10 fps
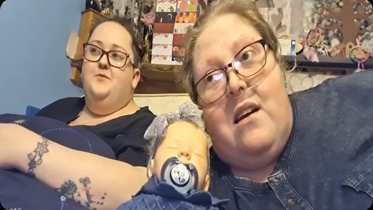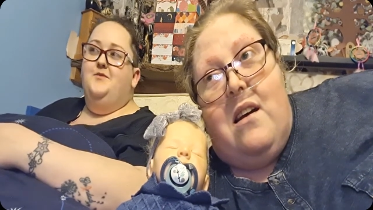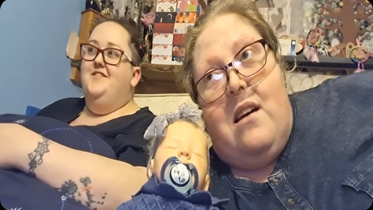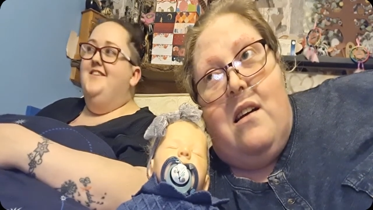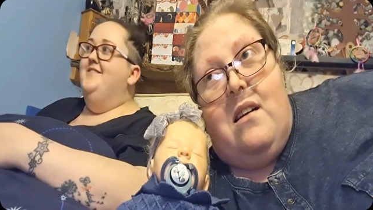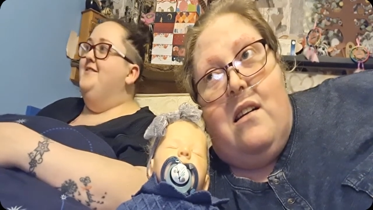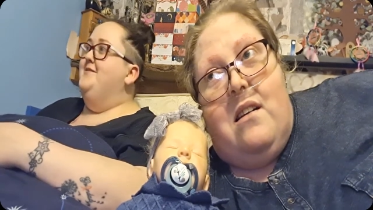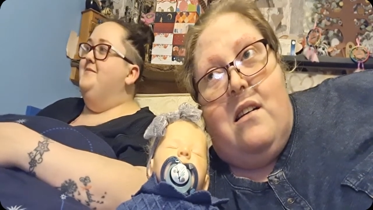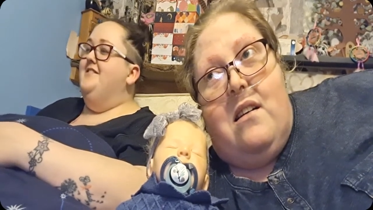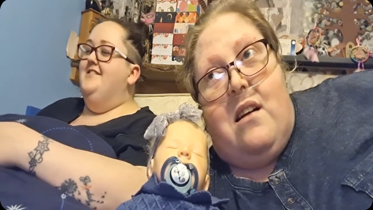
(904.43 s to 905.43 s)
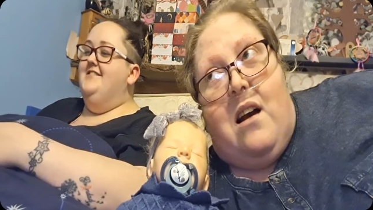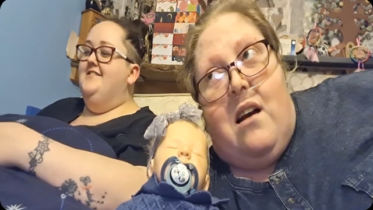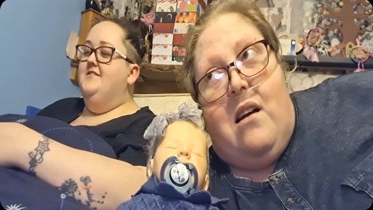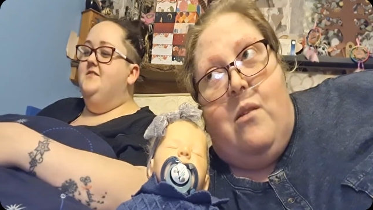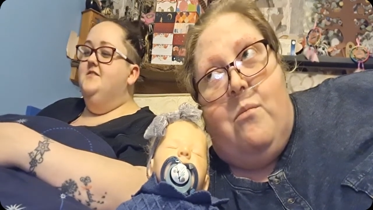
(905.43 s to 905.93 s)
Speaker 1: that wouldn't be um,
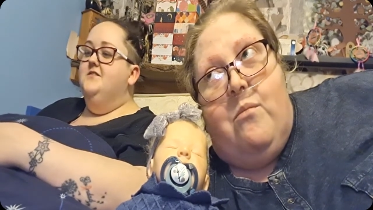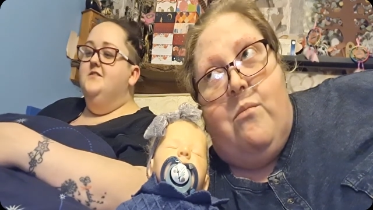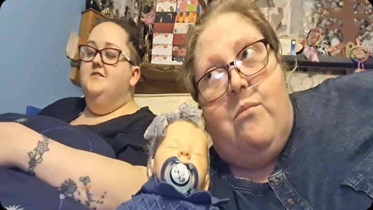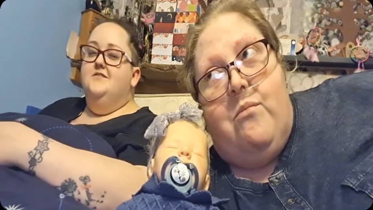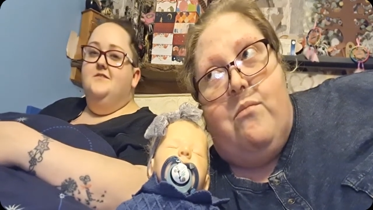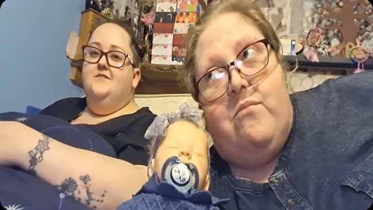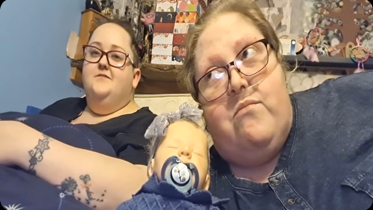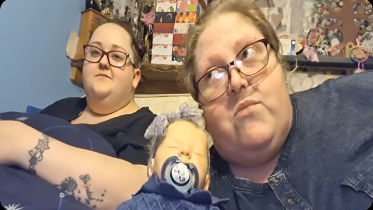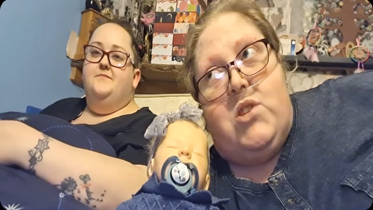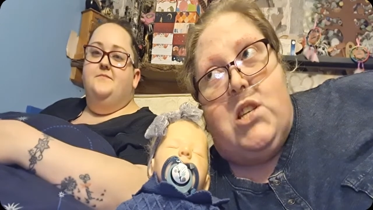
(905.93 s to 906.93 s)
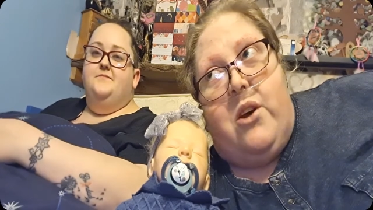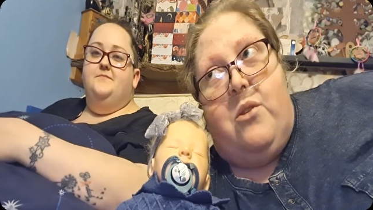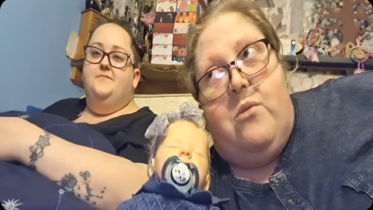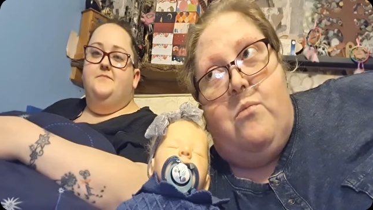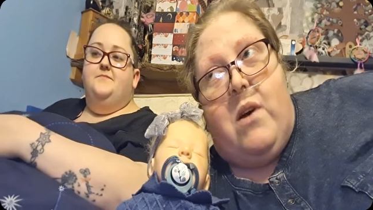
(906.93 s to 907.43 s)
ideal. Um, so
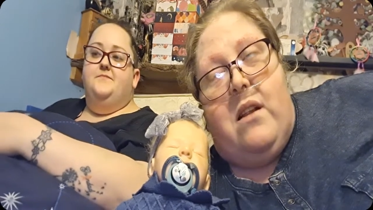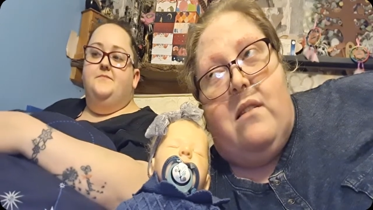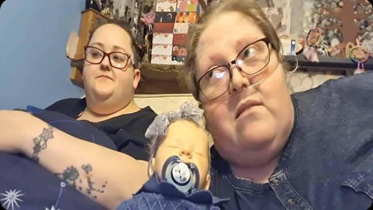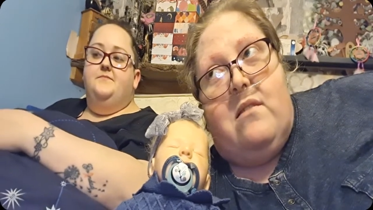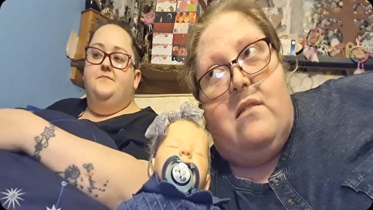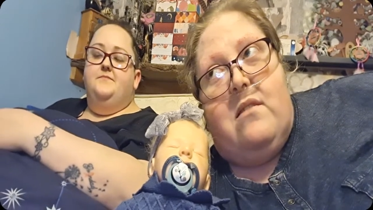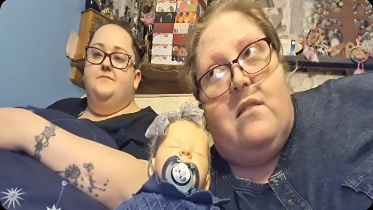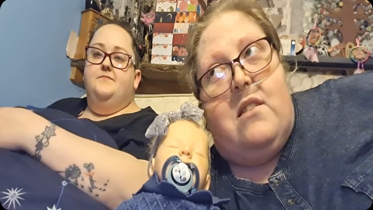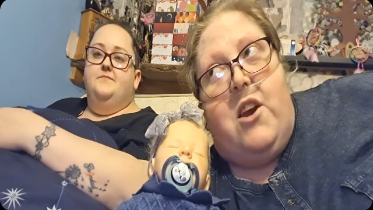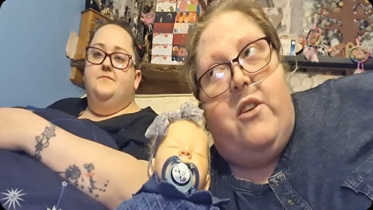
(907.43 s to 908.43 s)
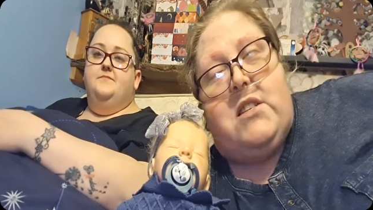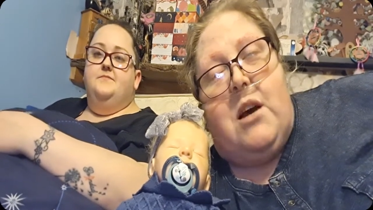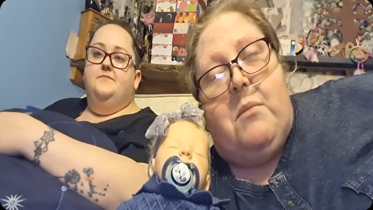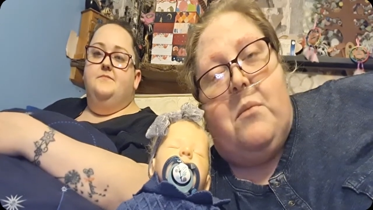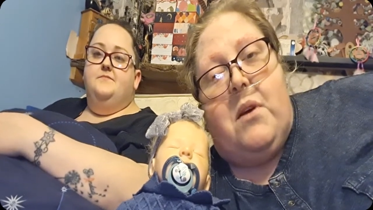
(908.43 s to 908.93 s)
that when the only
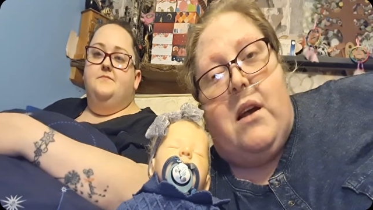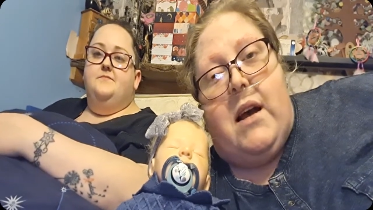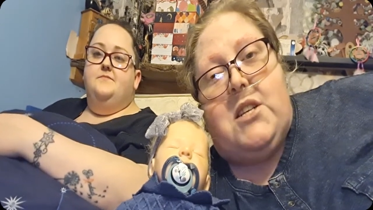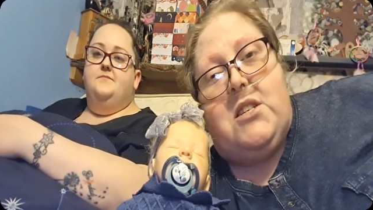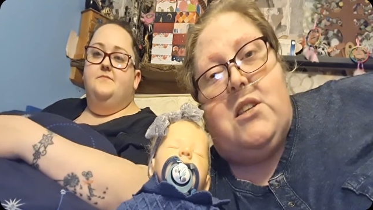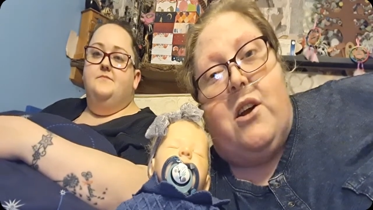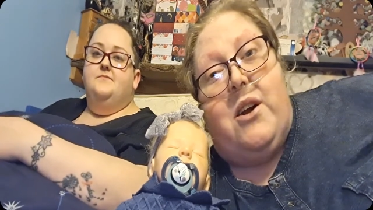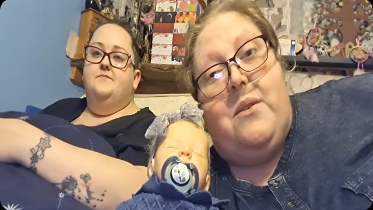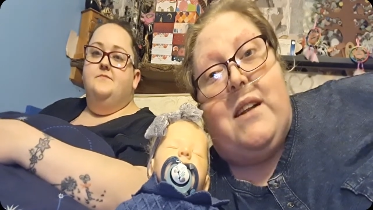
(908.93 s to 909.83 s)
time I'm going to actually start going